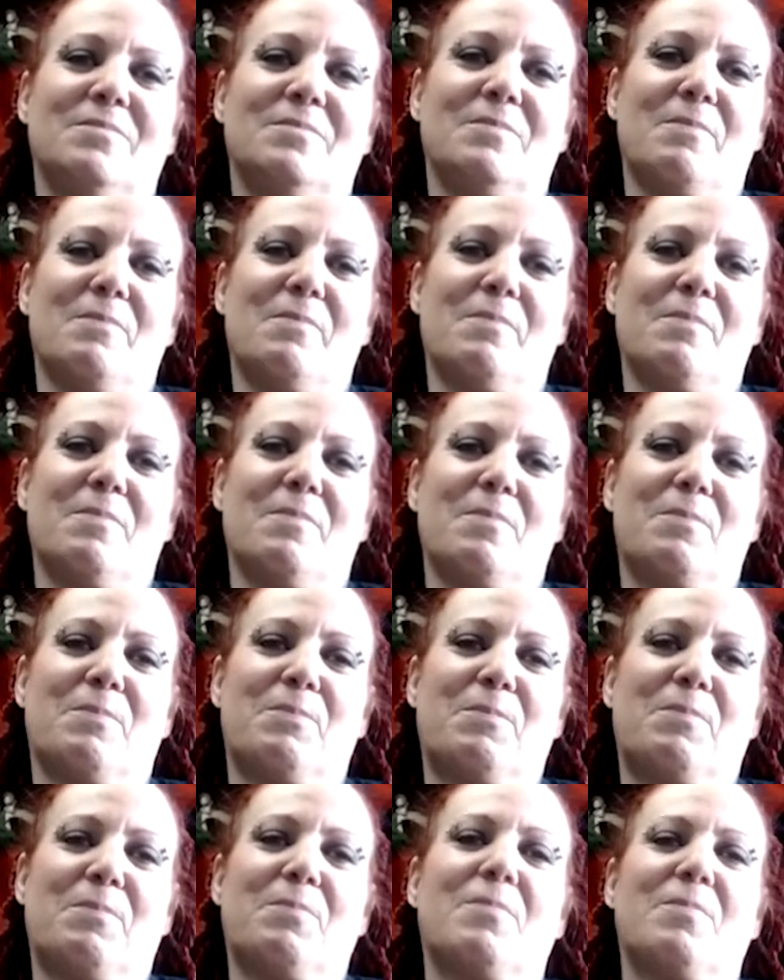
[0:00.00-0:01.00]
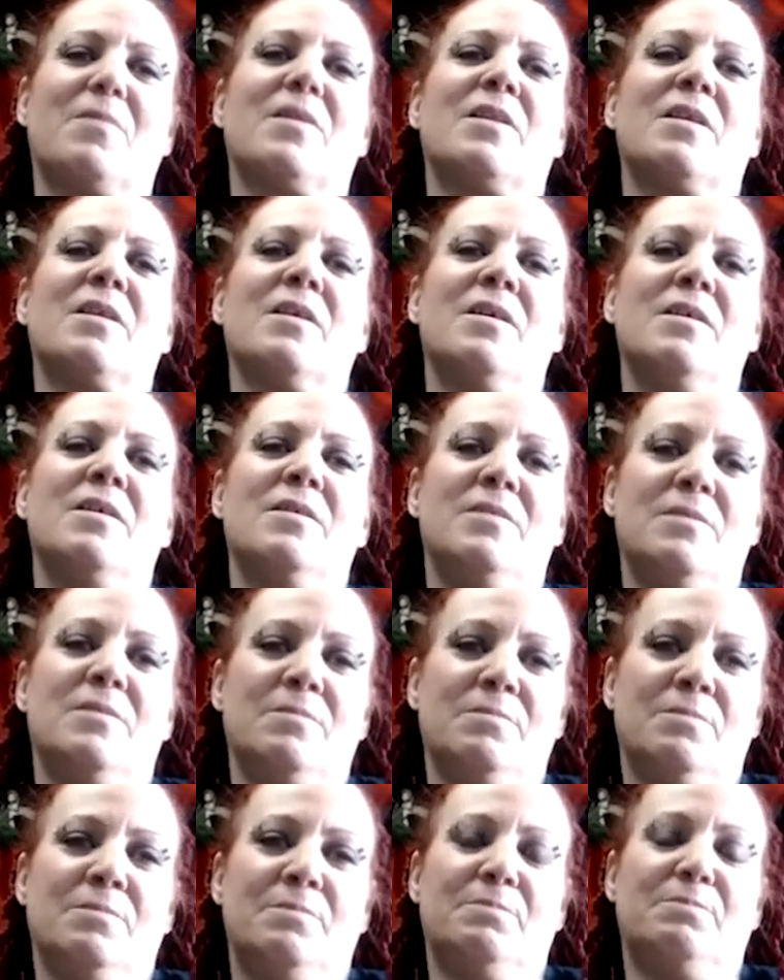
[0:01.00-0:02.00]

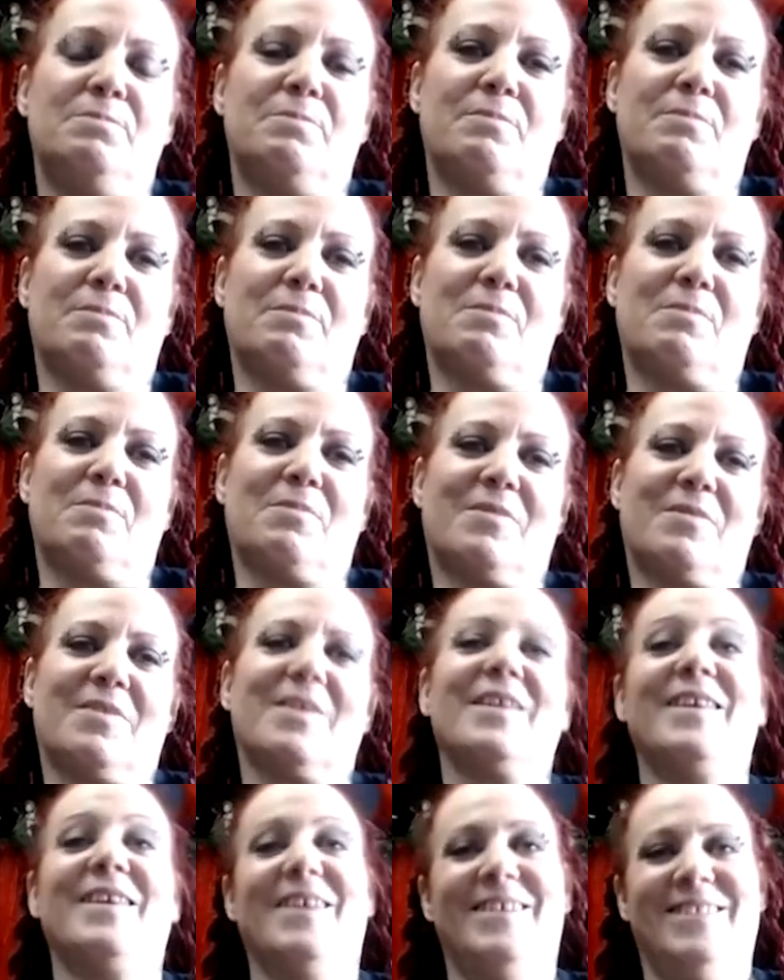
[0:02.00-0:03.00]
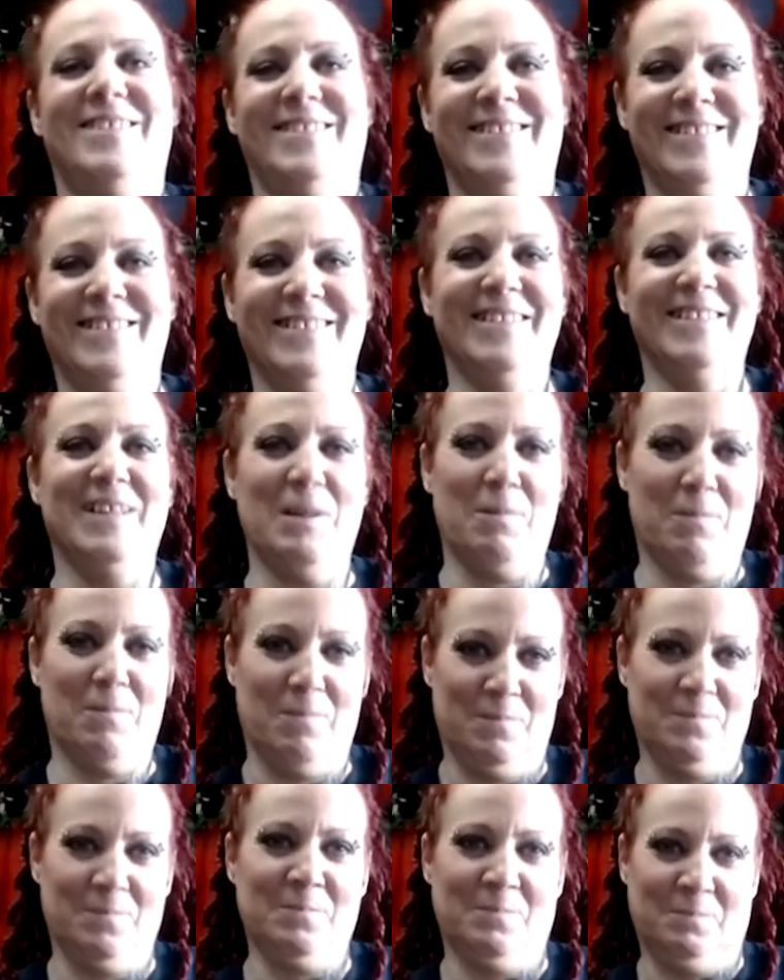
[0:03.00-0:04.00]

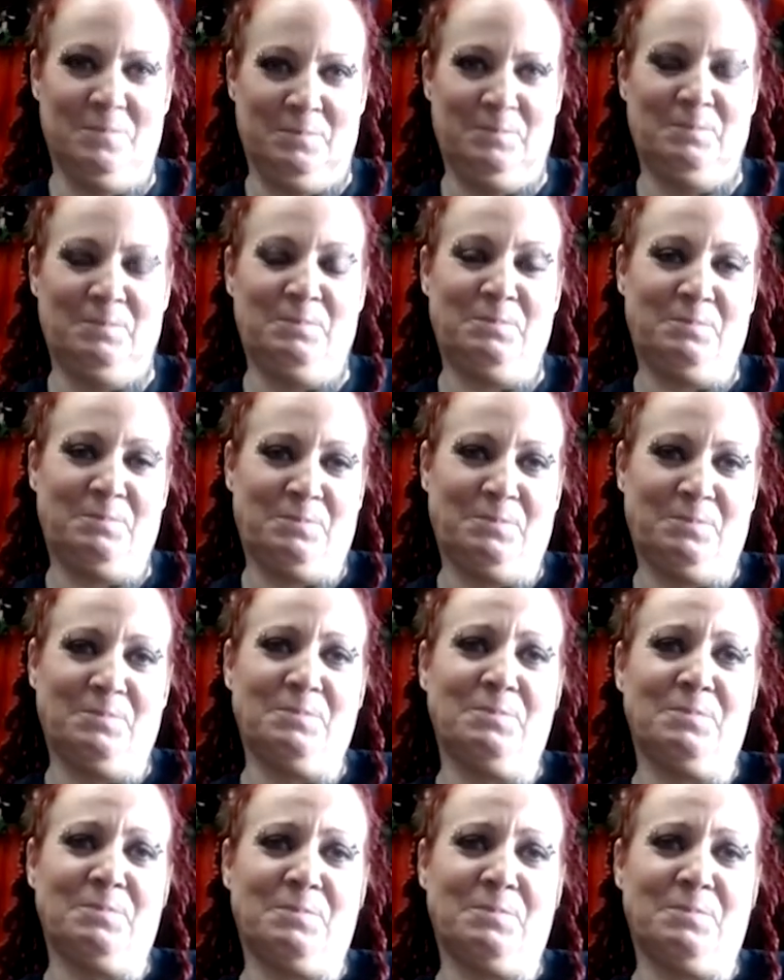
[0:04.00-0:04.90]
(silent)